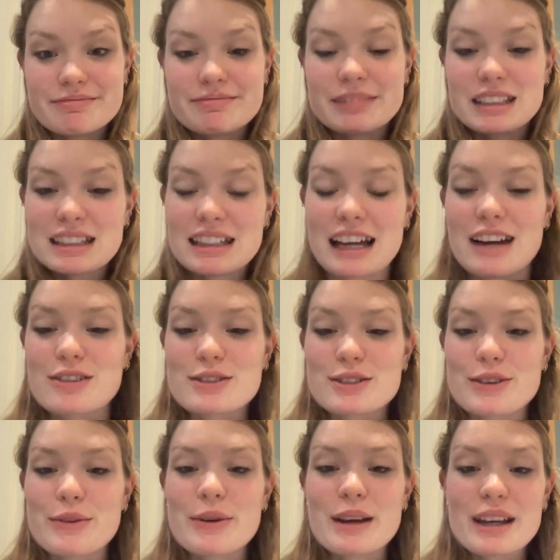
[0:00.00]
building a house,
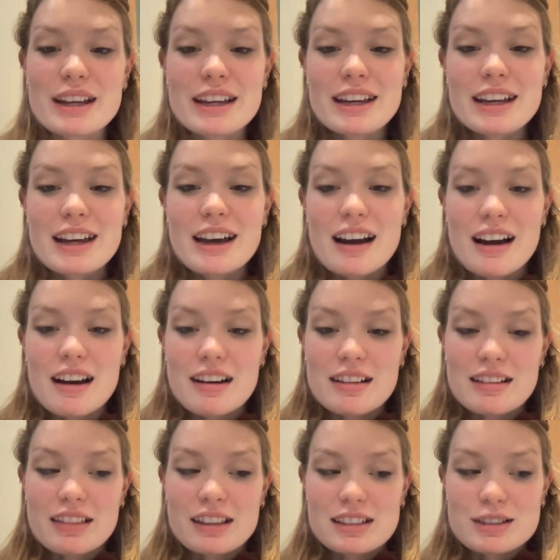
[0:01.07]
so
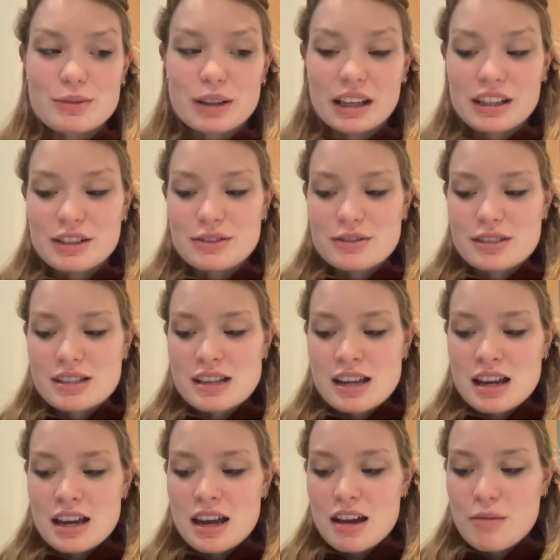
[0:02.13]
that's what I used.
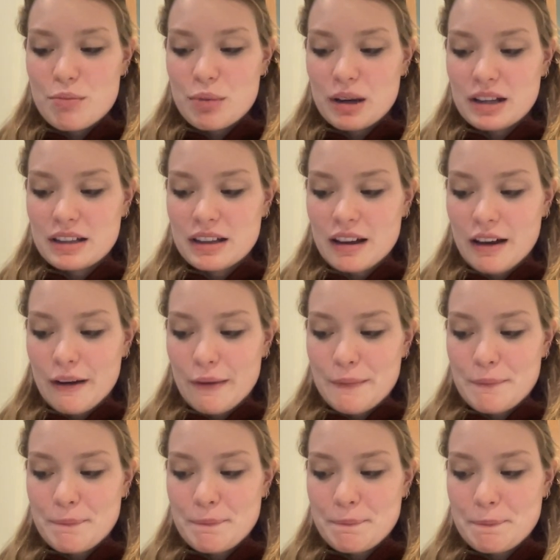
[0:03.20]
But
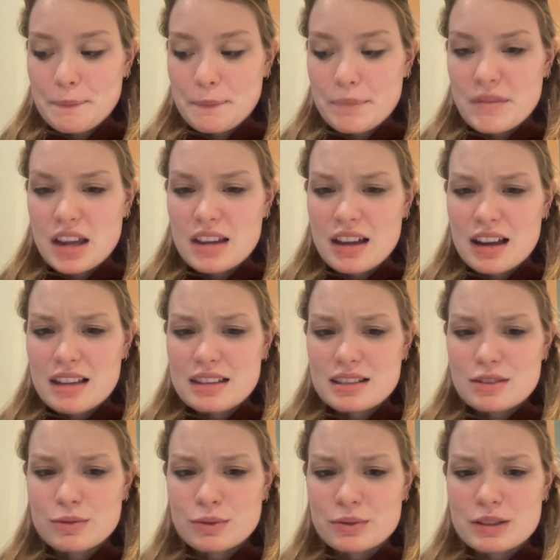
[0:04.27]

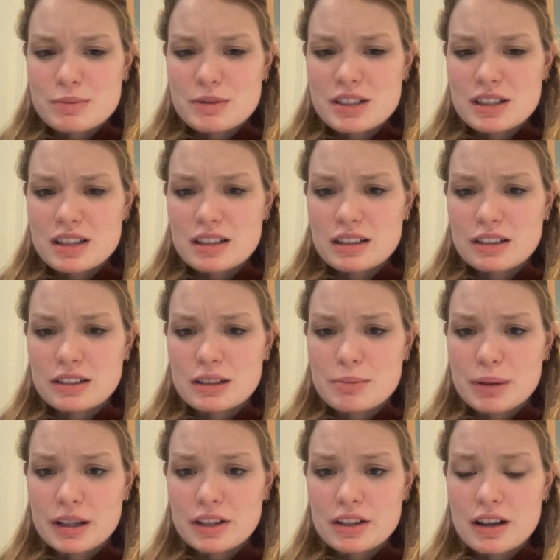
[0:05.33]
this one was particularly
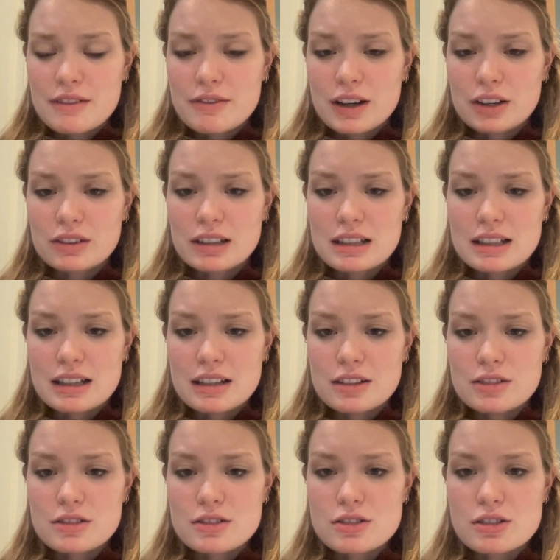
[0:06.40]
better, I found, than the
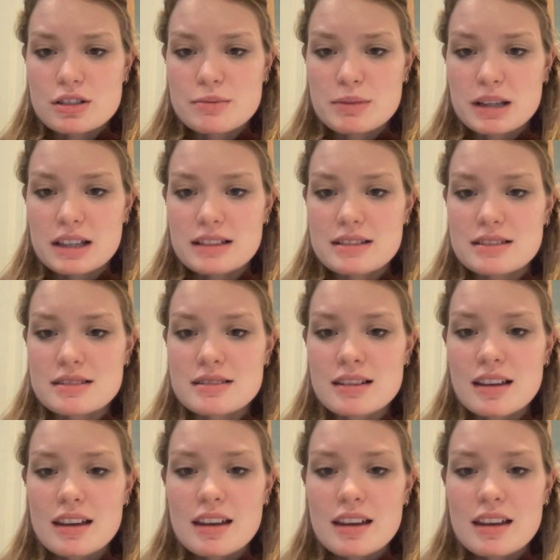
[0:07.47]
others, just because